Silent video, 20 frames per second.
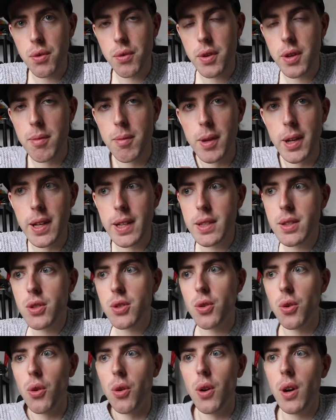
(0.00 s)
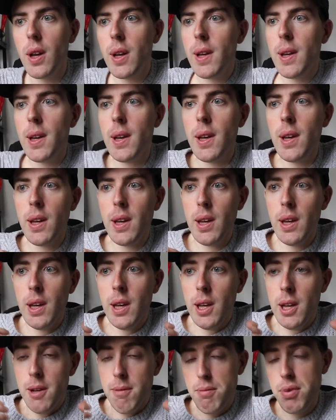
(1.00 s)
3 minutes. So
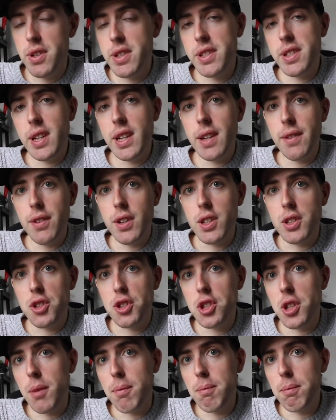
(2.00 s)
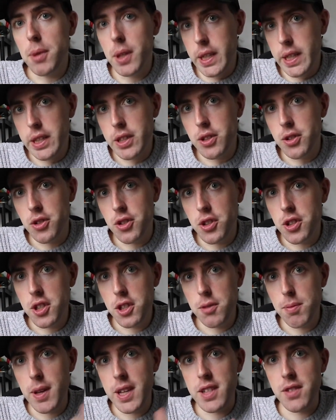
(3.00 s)
pretty significant jump in just the
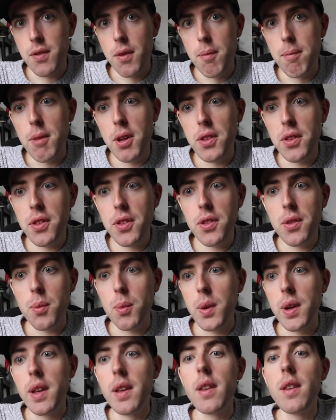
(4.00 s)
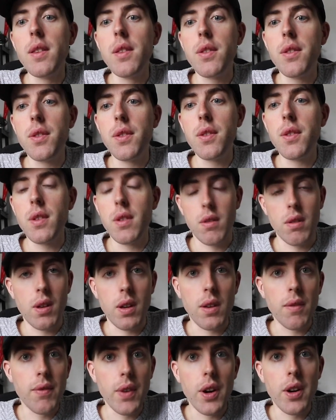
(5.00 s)
space of a month with
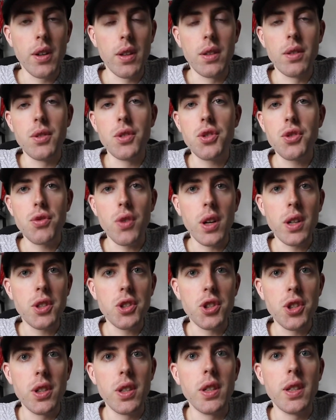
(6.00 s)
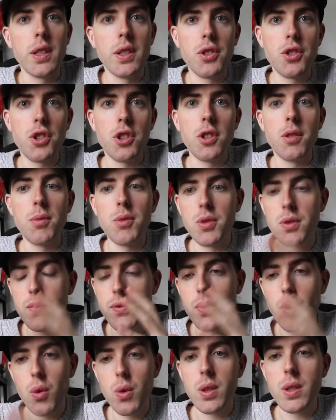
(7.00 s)
like very little structure in terms of
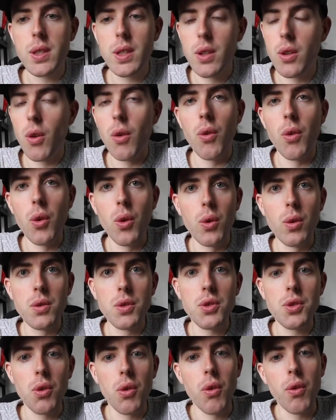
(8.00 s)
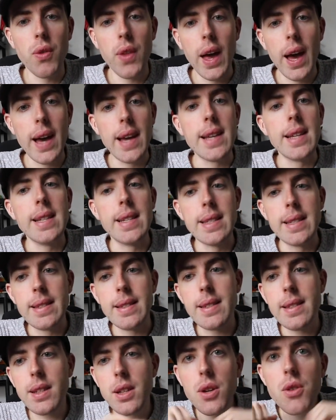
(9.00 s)
focusing on those. So that is